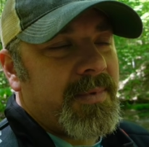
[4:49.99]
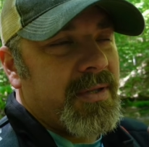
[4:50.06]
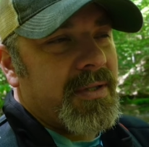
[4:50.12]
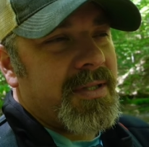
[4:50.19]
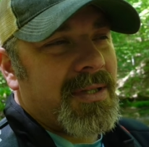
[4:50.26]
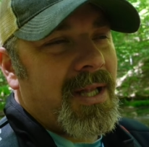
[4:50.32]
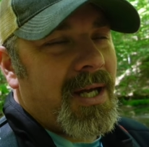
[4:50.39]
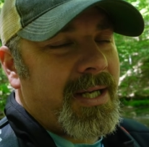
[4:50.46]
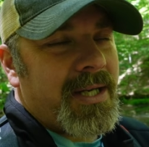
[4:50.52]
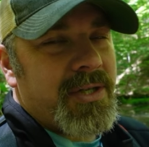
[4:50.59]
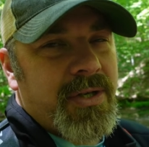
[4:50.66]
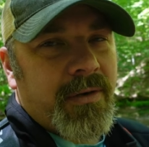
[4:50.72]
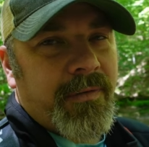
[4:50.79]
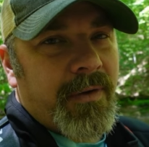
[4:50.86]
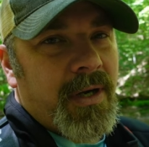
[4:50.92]
So it's a lot
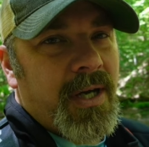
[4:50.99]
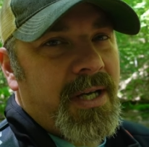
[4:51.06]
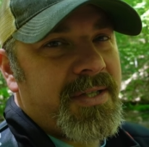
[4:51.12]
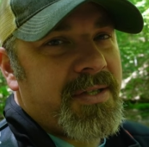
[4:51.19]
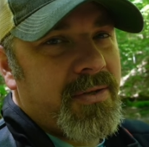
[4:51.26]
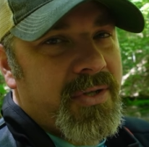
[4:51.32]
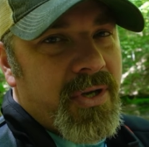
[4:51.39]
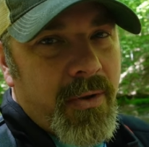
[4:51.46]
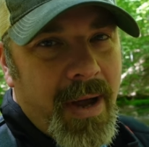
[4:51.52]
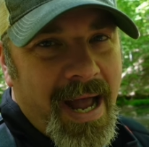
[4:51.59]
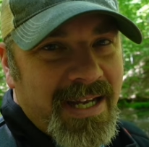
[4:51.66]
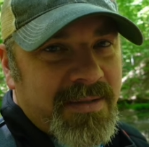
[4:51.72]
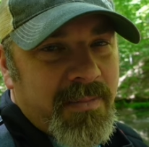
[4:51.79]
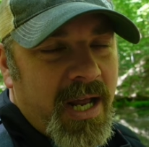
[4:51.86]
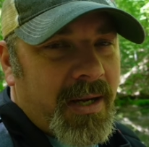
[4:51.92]
easier for us. There's no
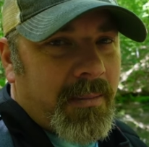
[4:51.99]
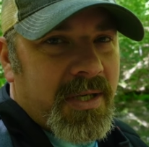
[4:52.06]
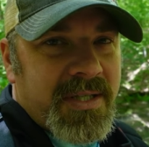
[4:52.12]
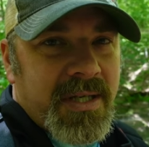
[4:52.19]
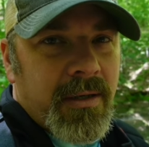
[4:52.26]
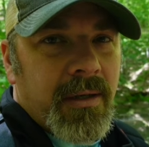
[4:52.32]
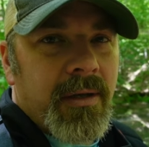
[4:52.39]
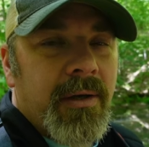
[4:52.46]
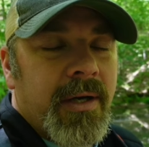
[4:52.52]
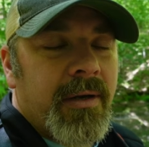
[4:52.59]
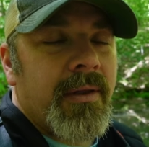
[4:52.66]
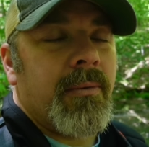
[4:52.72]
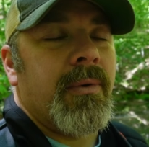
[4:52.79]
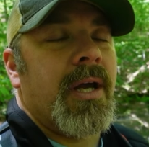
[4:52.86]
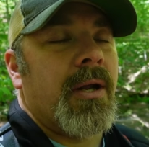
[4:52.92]
hazmatic material here
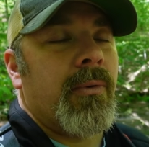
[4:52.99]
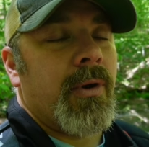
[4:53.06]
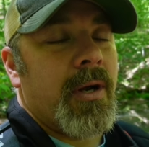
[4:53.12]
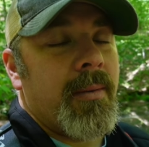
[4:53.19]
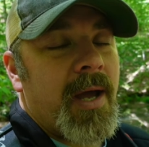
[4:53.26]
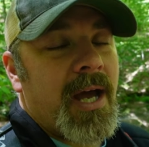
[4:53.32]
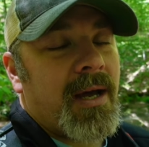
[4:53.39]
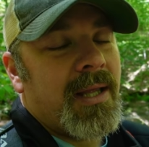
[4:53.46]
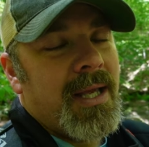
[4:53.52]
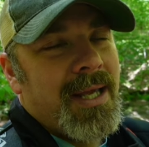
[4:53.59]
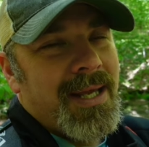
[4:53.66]
that we got to worry about.